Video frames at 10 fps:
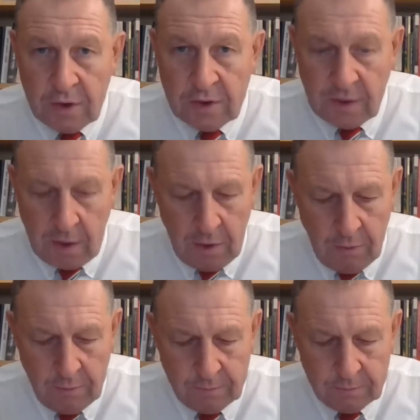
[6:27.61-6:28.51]
It is a
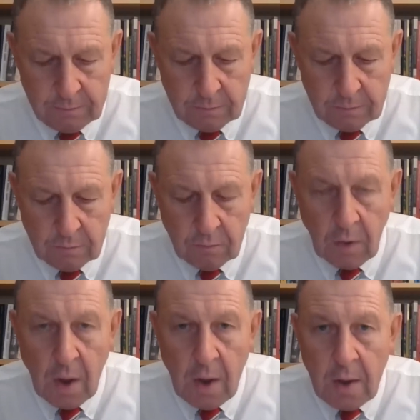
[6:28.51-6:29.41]
harsh,
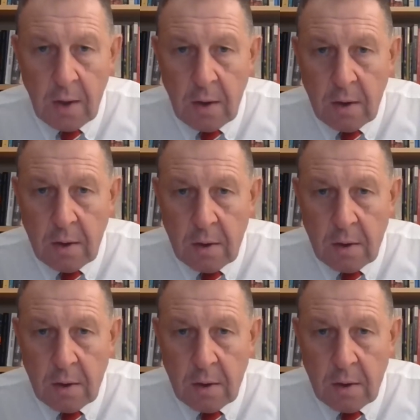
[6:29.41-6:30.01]
ideologically motivated